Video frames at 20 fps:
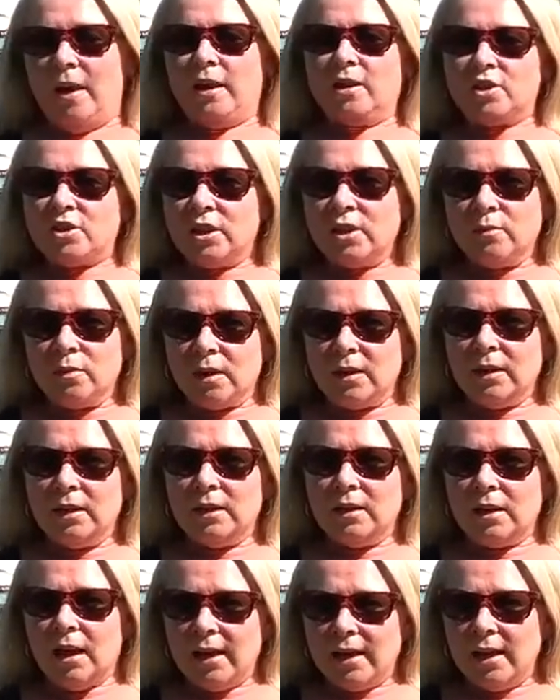actually
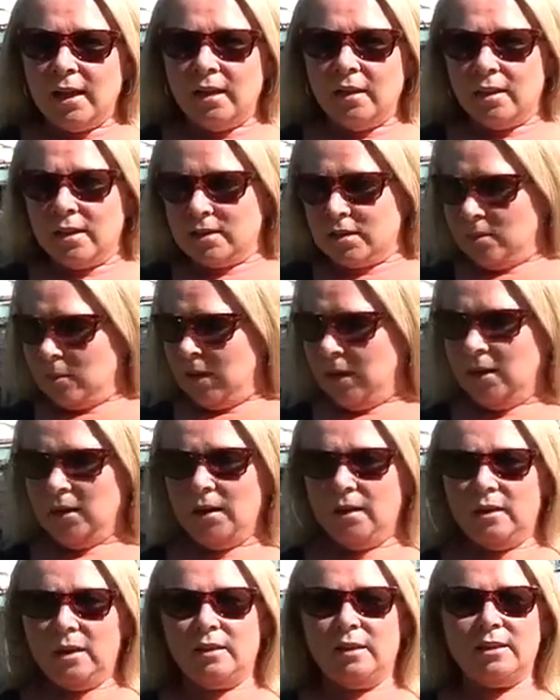really liking this. I'm
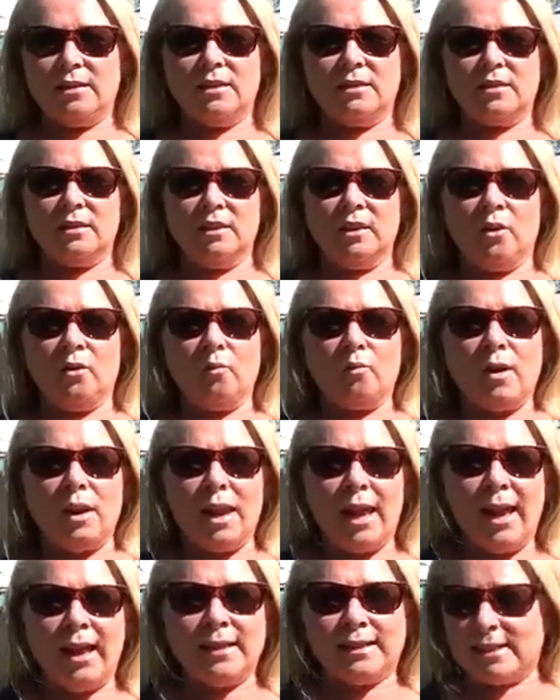liking that this is a little
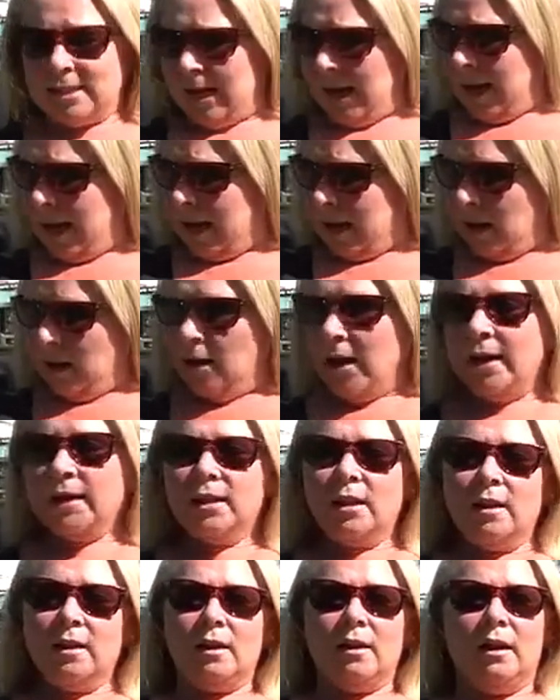relaxed, and I like
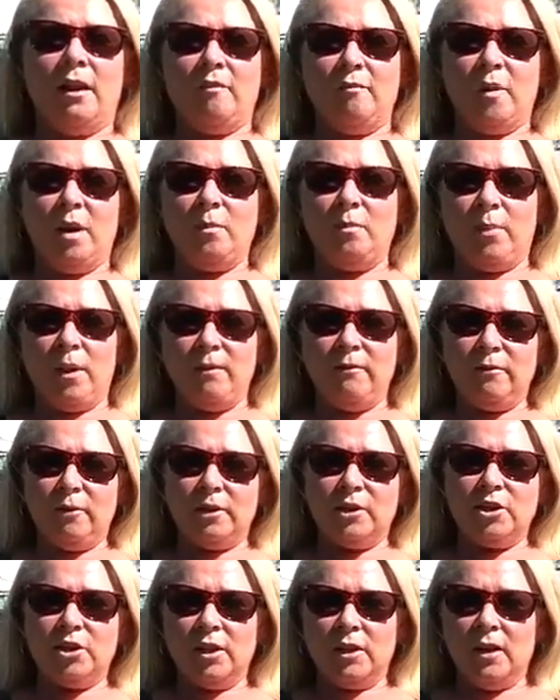that I can have my
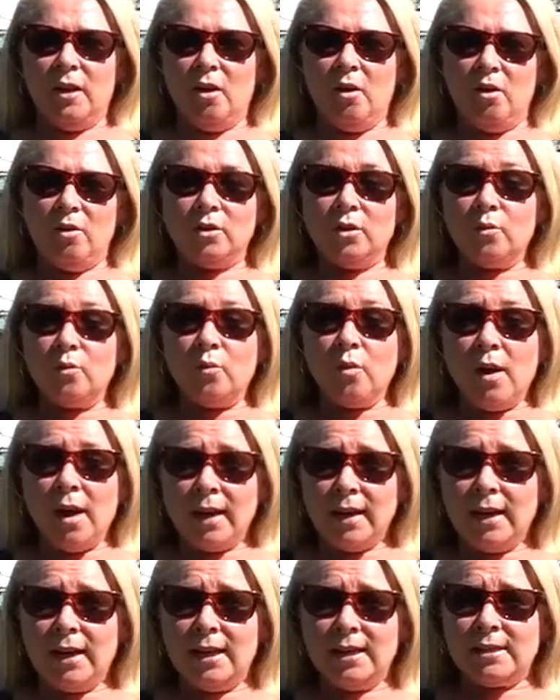beverage holder
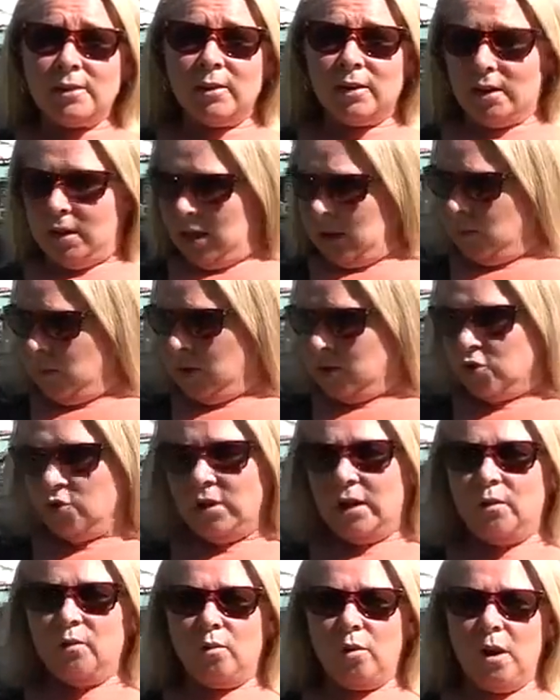right here so I can keep my
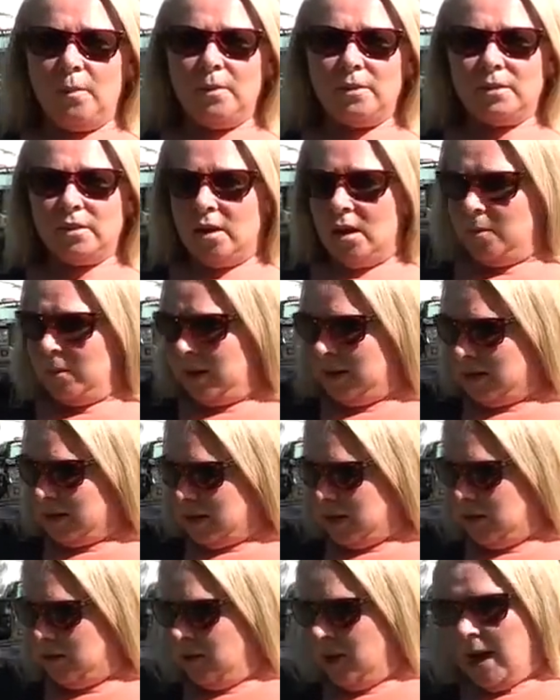drink right beside me
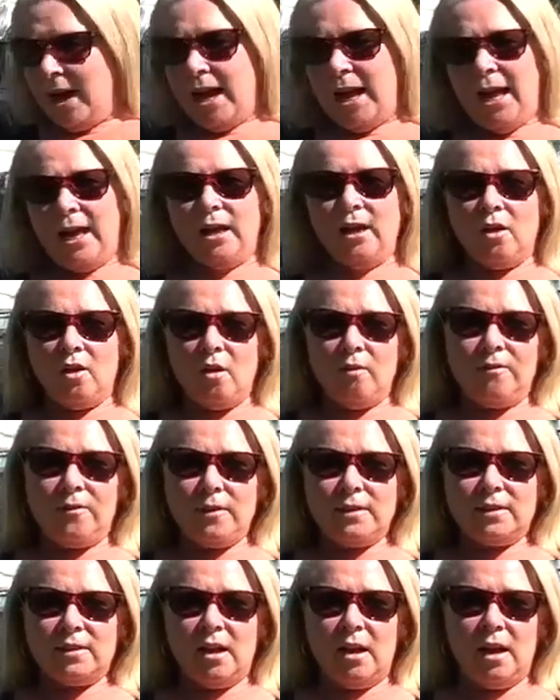instead of hanging off
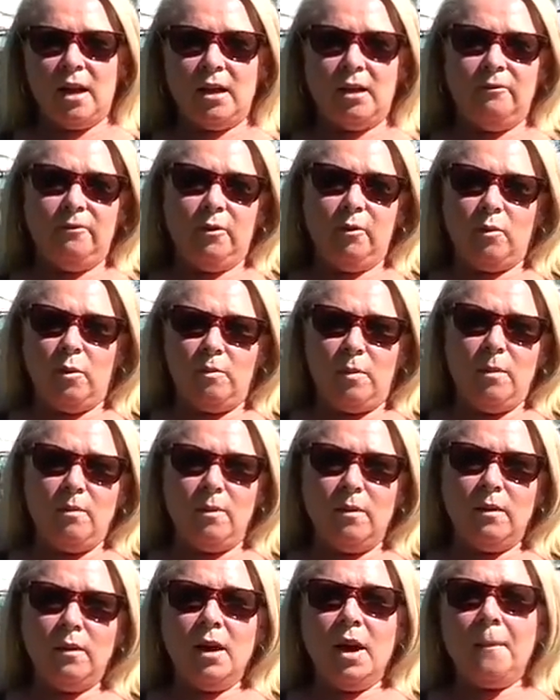the side. If you
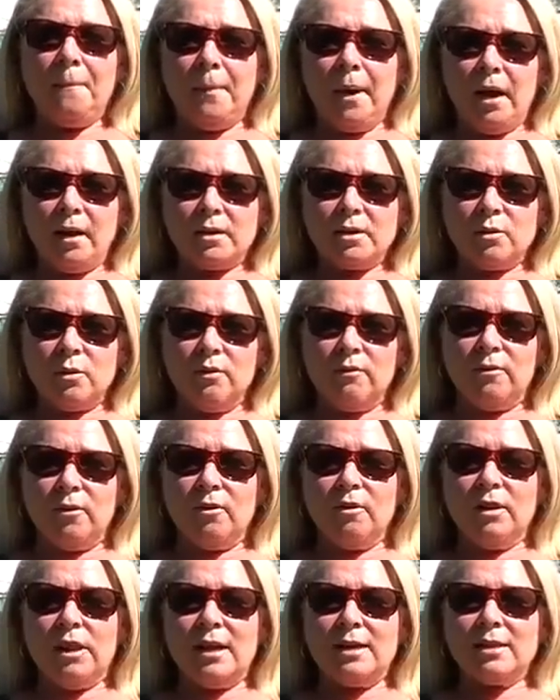remember Mark's
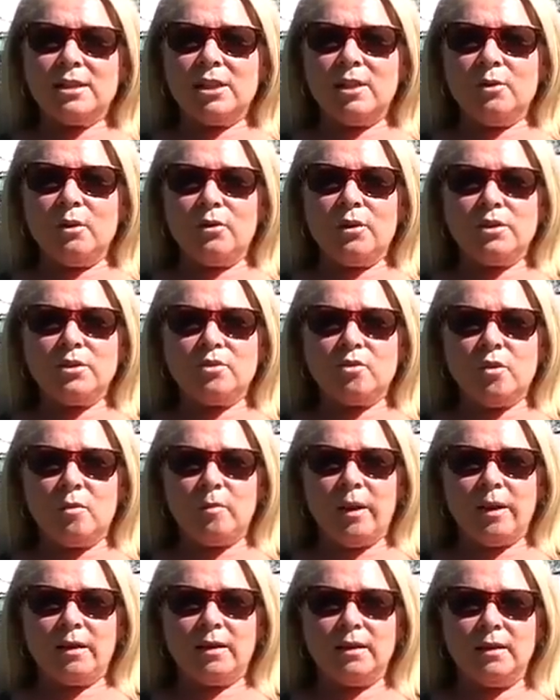review last year on the
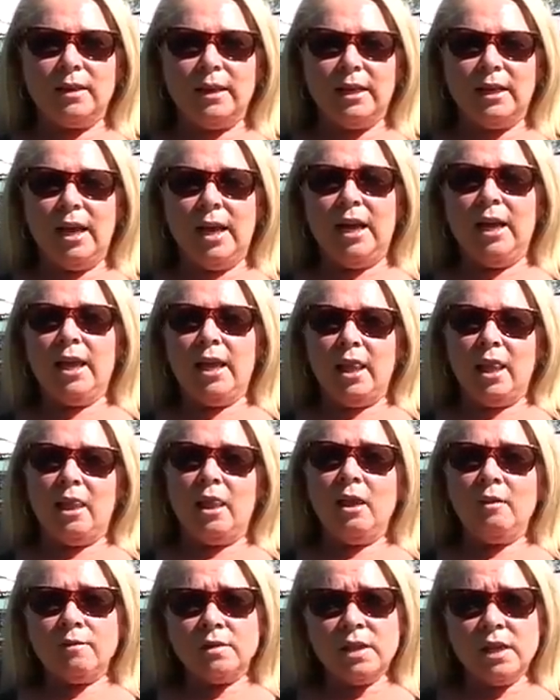Strongback Elite, he
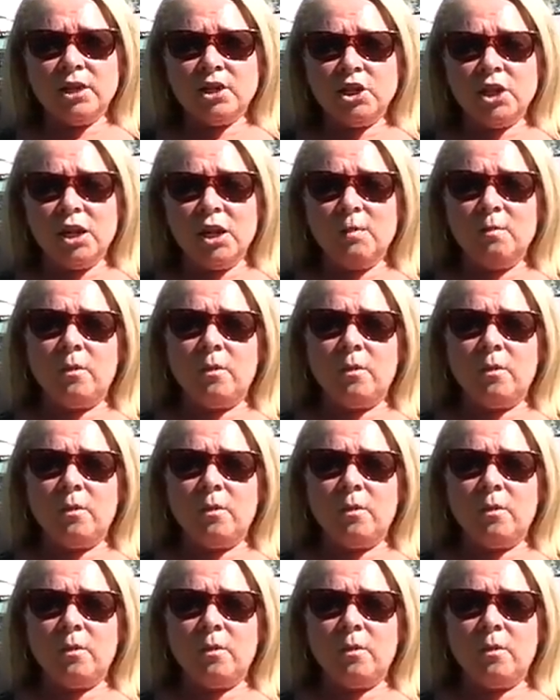loves that chair,